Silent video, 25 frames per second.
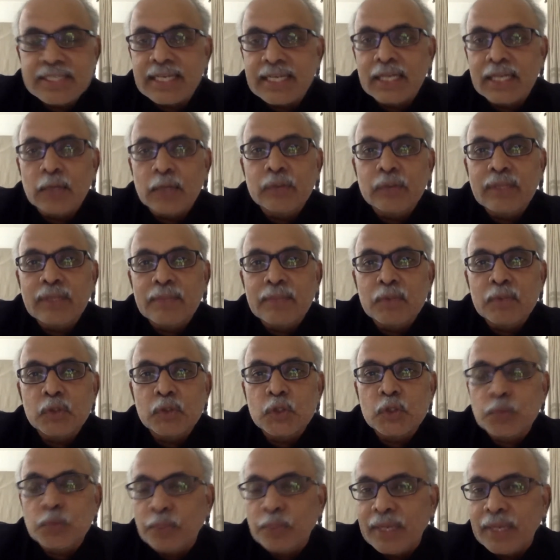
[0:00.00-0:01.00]
Allow them to
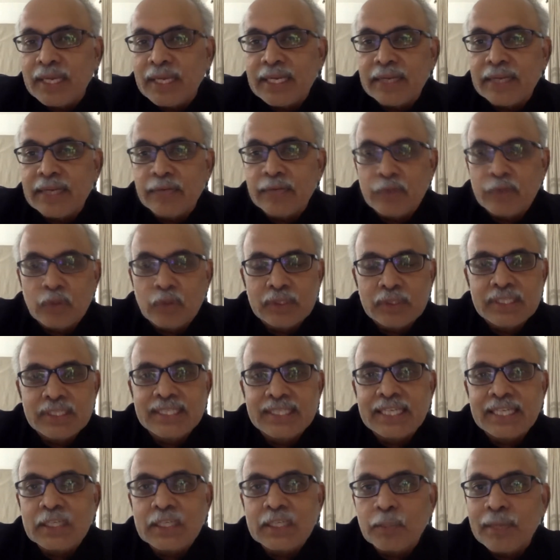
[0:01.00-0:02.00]
speak. Is
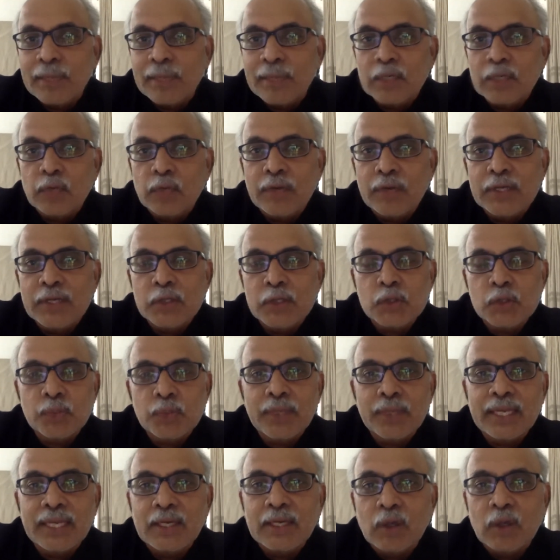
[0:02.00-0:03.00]
that the better way to
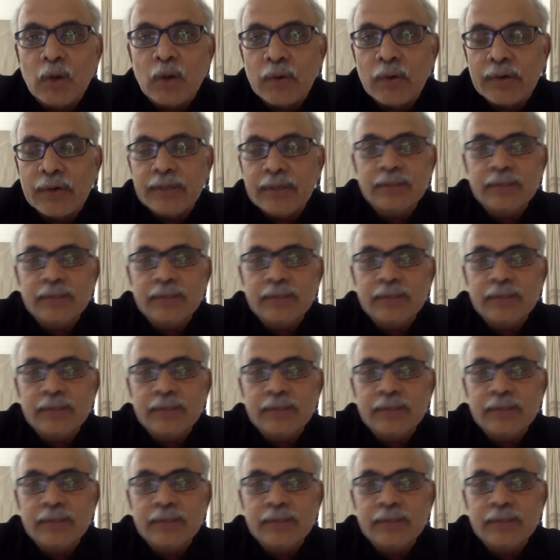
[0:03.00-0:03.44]
speak or?